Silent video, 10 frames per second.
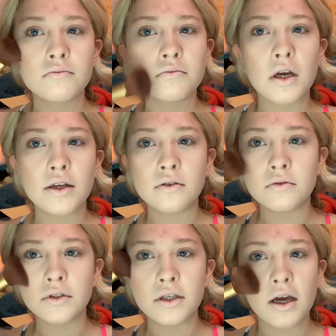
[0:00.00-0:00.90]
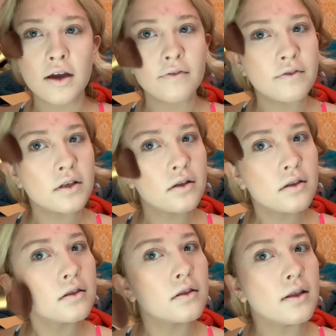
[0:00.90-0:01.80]
I don't really have
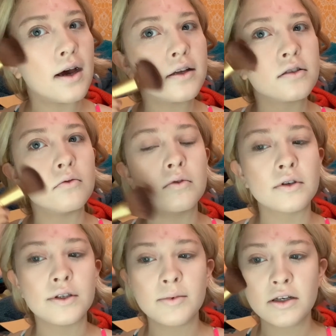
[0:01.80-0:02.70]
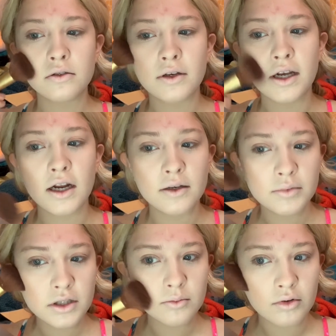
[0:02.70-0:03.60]
that to worry about. So I kind of
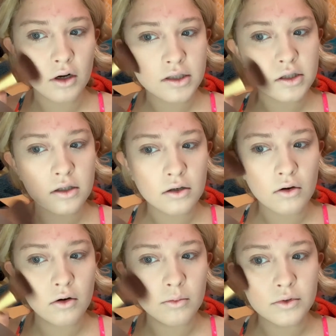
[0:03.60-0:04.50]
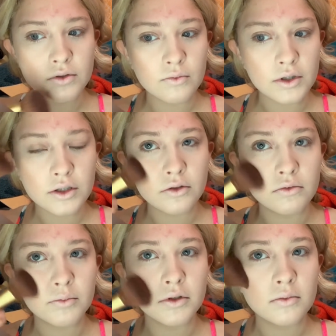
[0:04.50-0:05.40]
put the bronzer almost where you
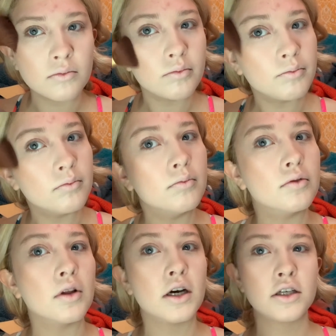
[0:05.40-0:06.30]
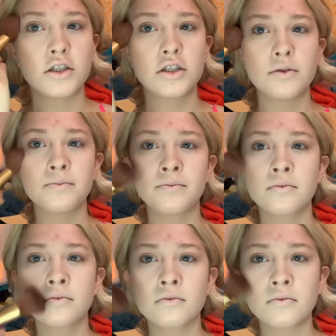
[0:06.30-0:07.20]
would put blush,
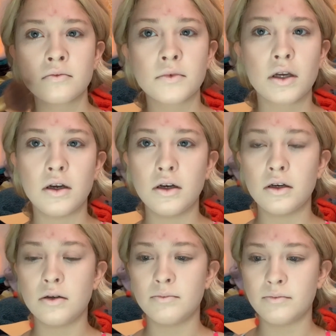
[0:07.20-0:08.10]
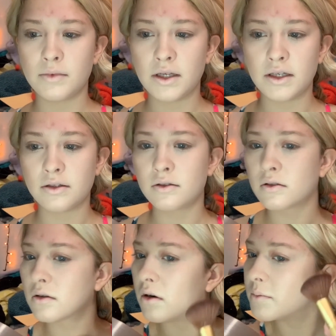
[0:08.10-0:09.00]
and it
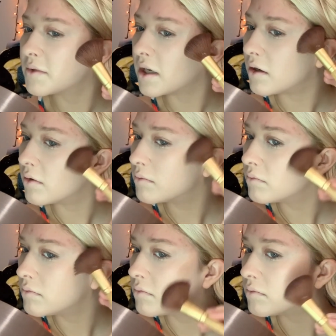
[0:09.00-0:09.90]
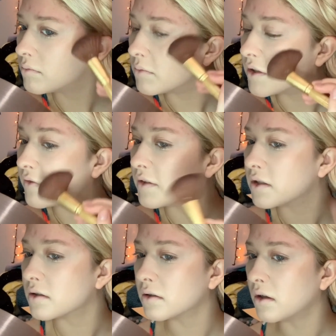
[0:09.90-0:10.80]
sculpts out my
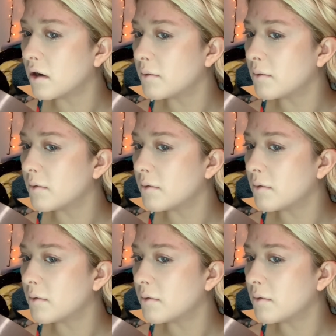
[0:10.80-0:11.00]
face a lot